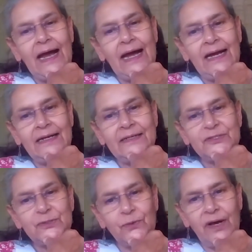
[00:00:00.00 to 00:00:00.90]

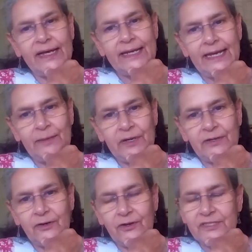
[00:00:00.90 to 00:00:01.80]
And so I came
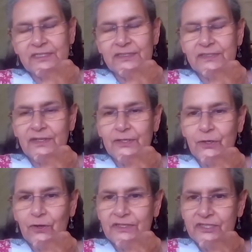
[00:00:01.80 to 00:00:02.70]
across
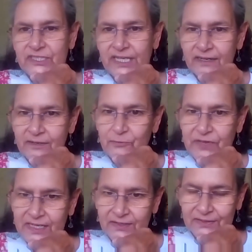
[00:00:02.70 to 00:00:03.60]
Dr. Gerald
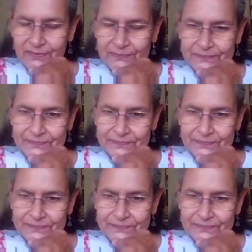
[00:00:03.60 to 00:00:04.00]
Wiener